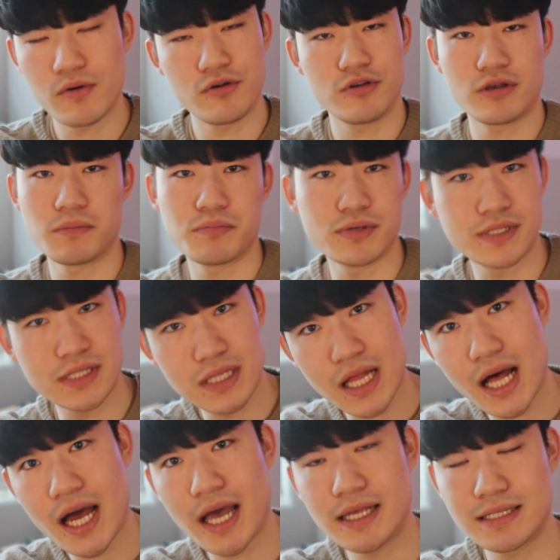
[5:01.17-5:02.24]
or you can put
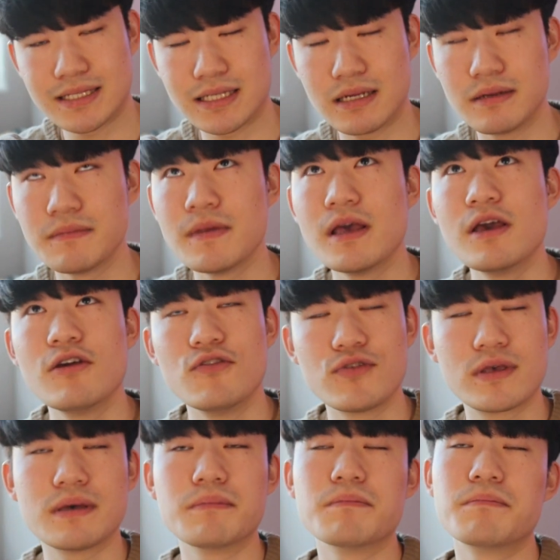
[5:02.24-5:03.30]
slots. You
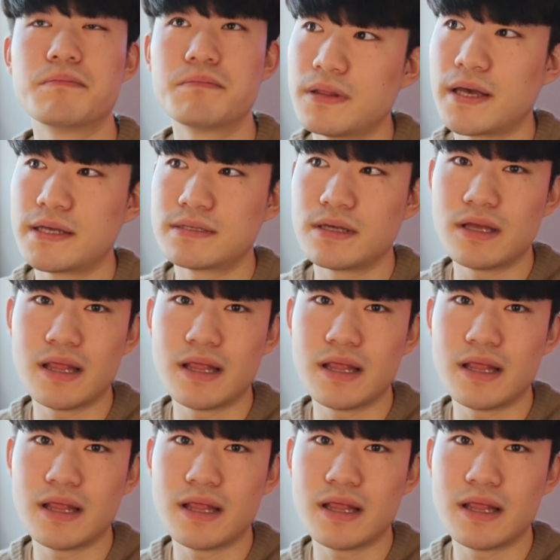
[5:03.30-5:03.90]
can place